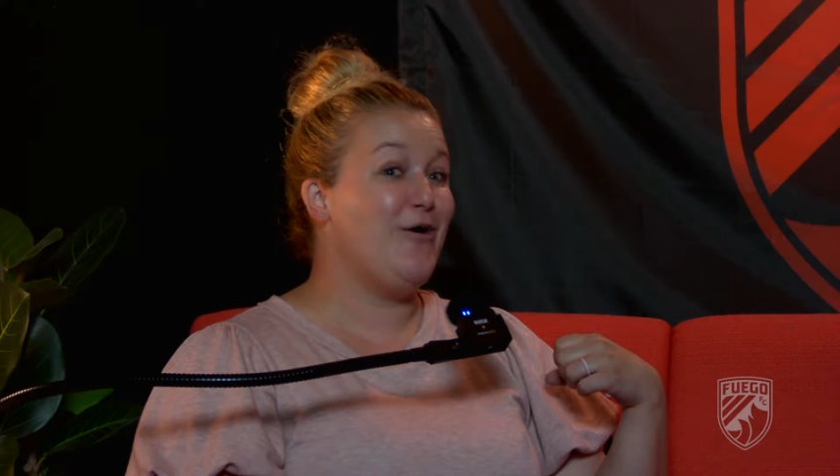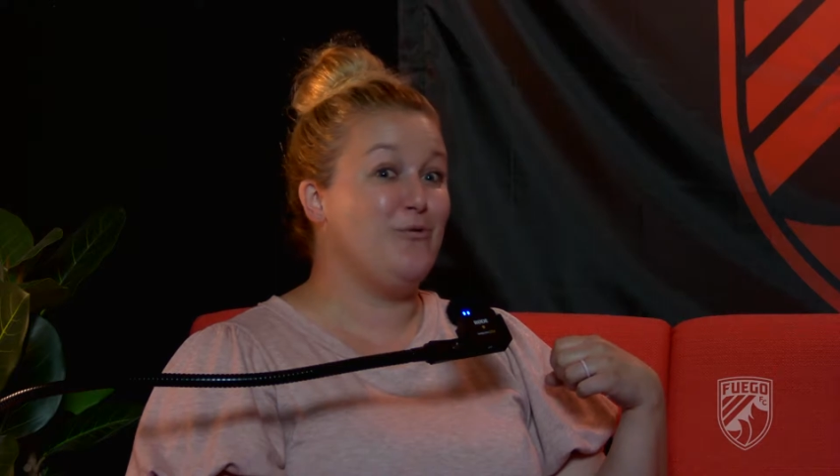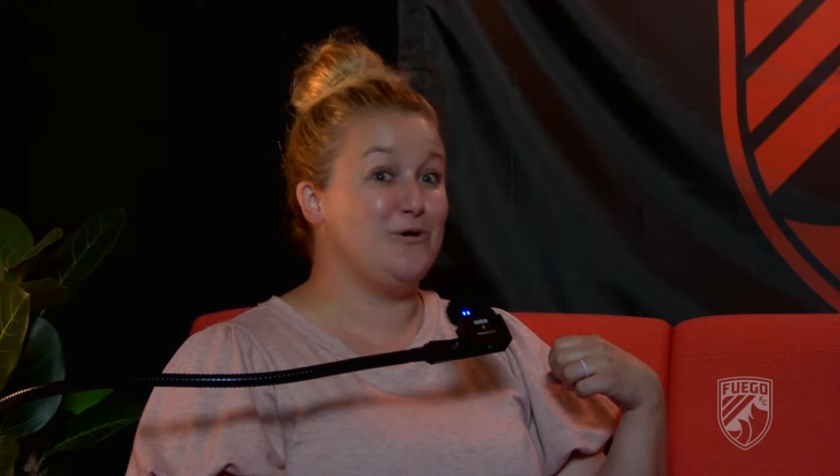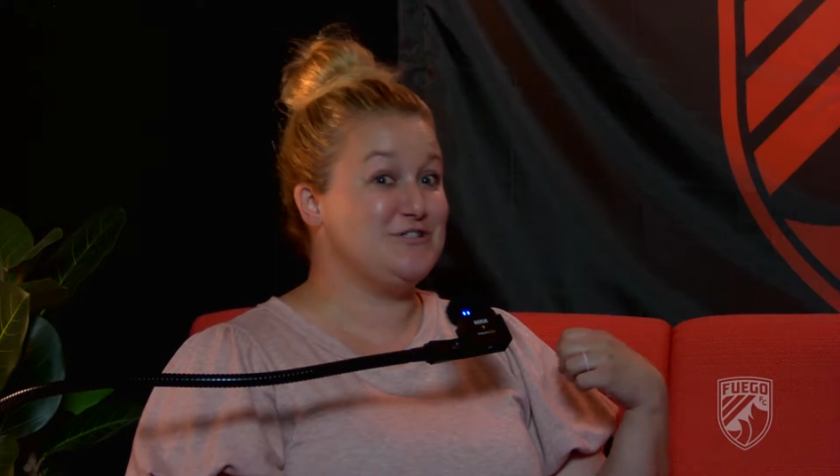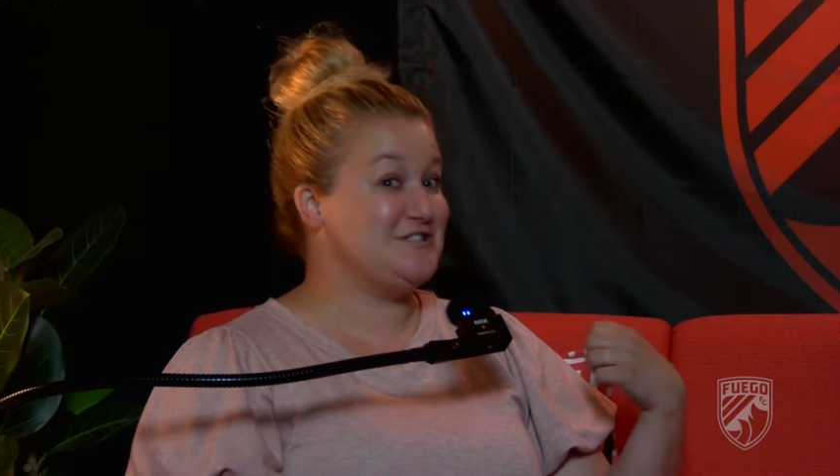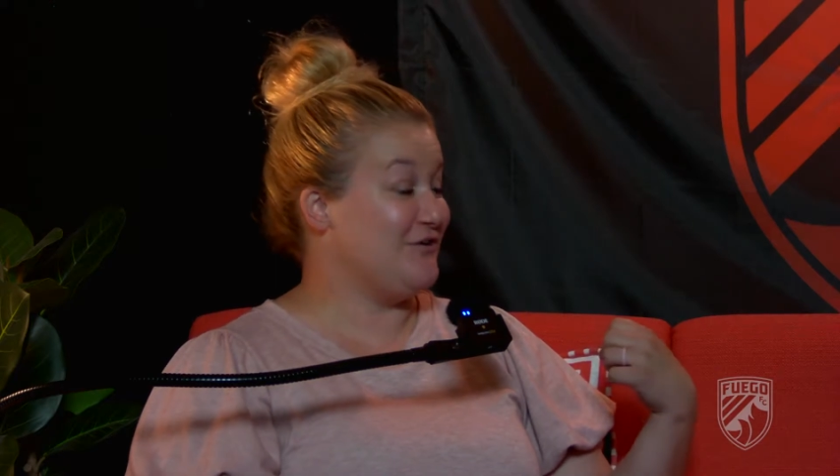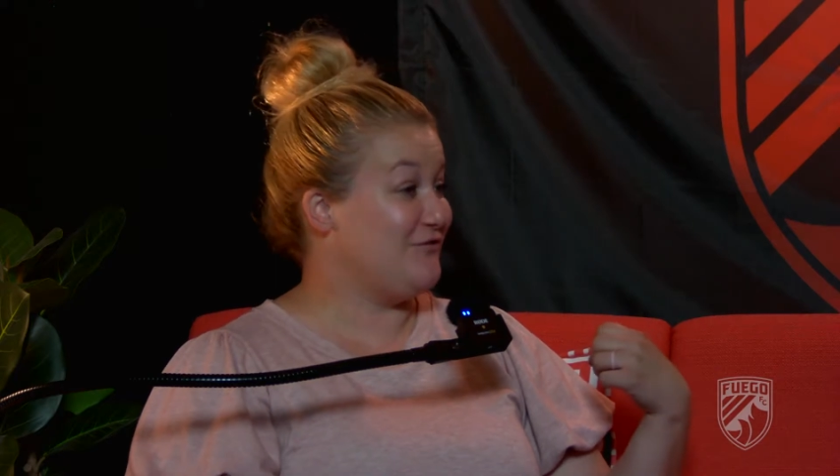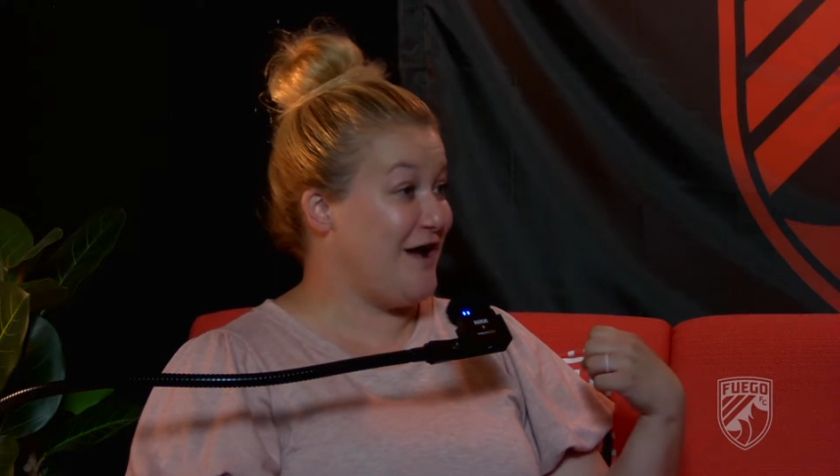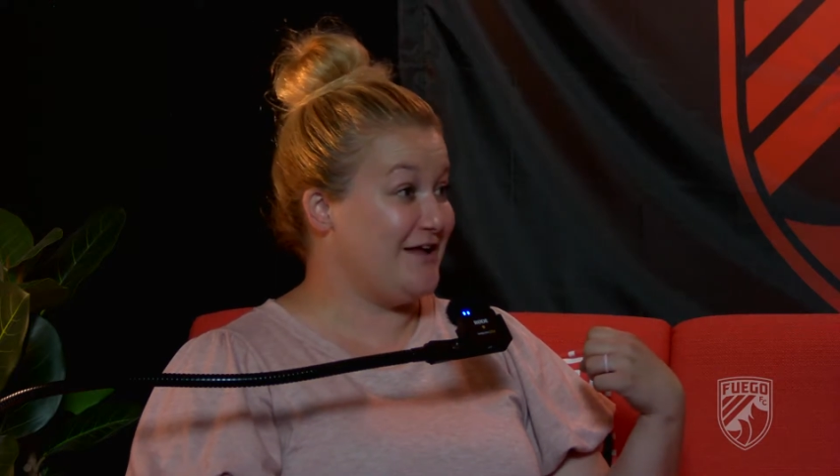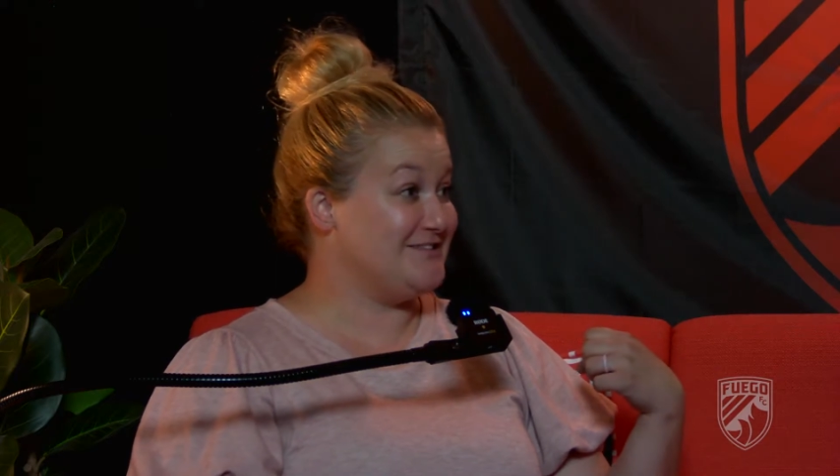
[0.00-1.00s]
We're still
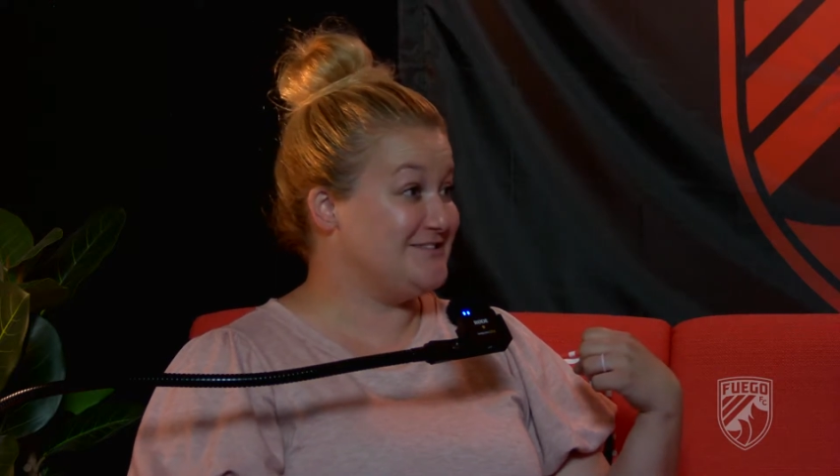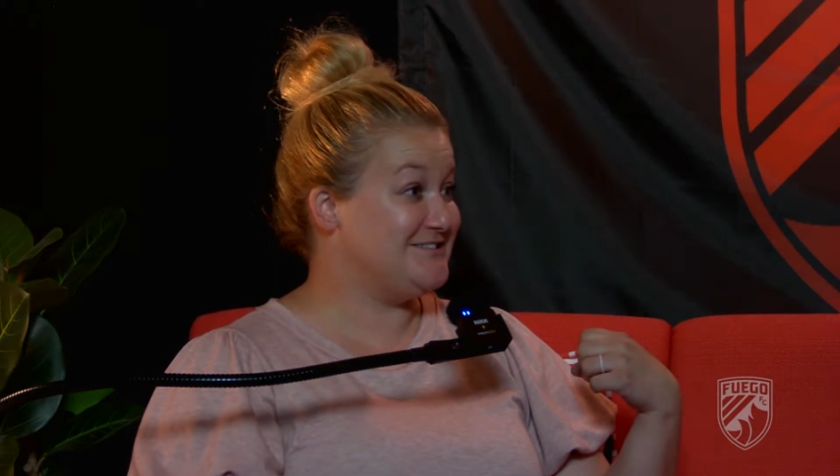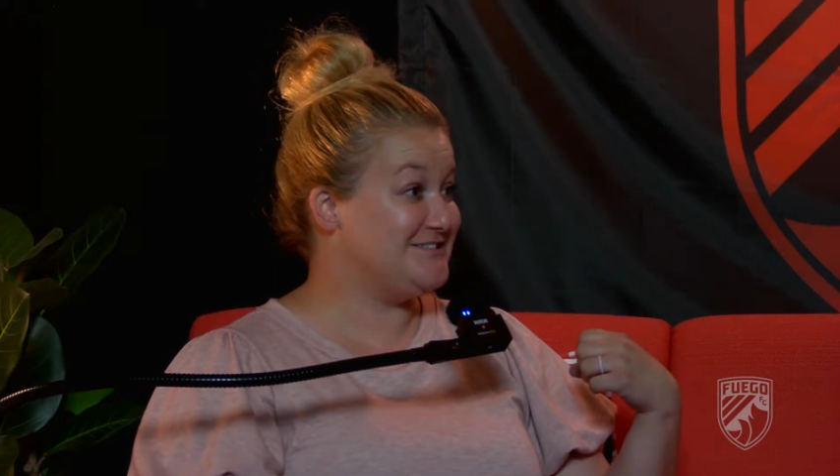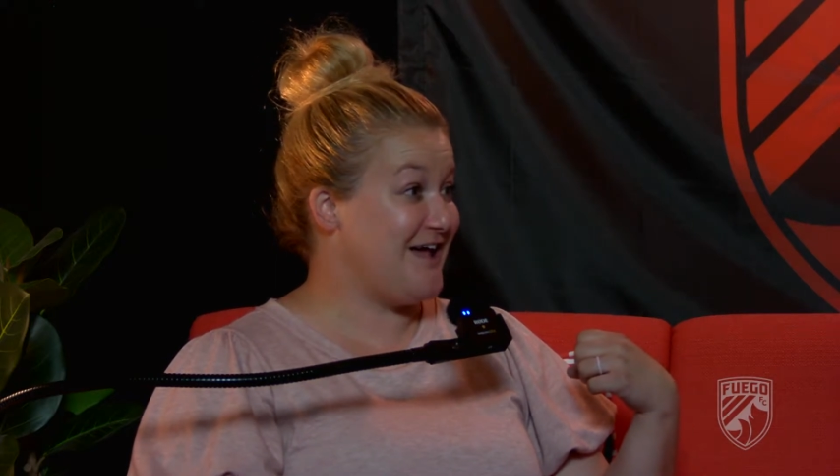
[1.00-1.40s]
friends.